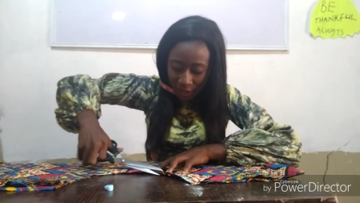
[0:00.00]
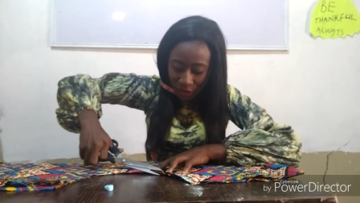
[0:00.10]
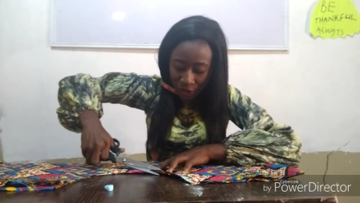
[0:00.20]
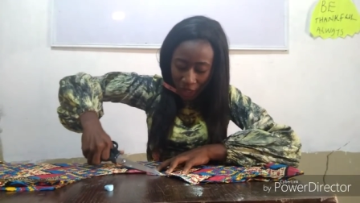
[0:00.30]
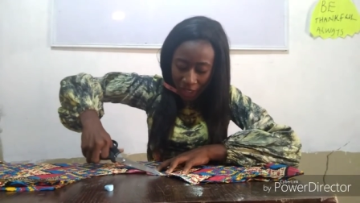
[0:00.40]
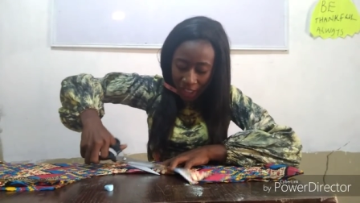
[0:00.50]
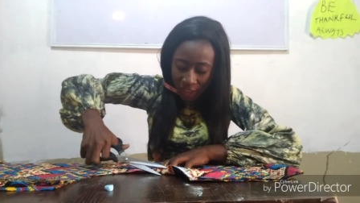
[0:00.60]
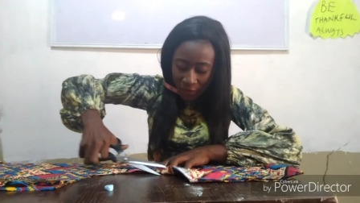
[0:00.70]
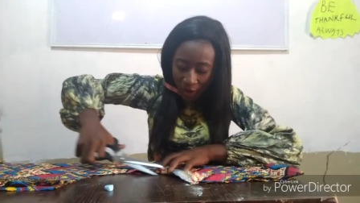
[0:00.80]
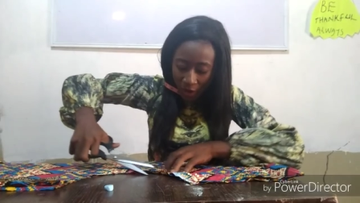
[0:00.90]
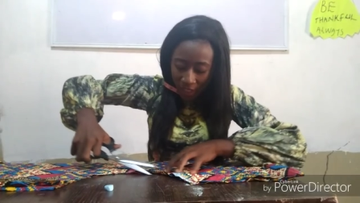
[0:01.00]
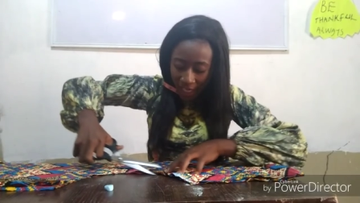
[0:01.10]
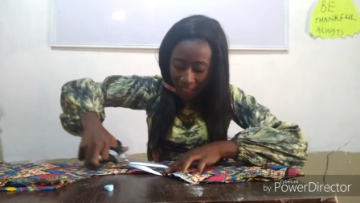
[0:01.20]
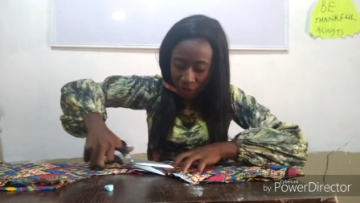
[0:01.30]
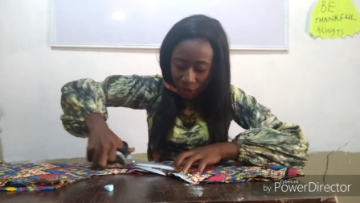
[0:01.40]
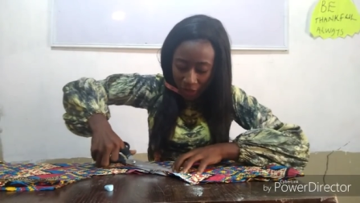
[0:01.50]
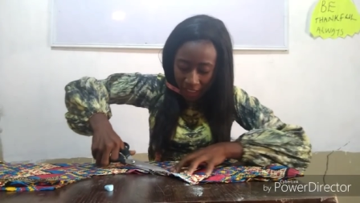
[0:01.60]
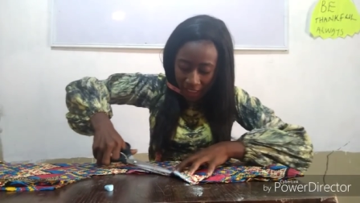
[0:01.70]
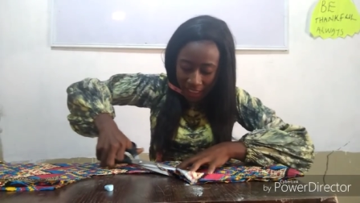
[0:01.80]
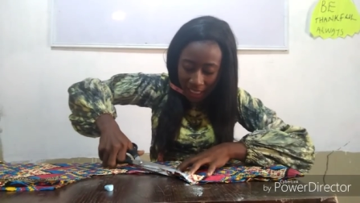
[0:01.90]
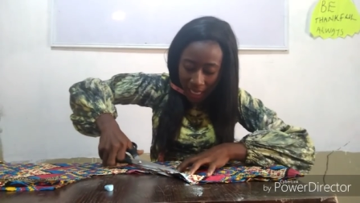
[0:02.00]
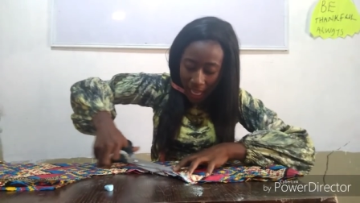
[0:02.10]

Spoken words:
join us for online training.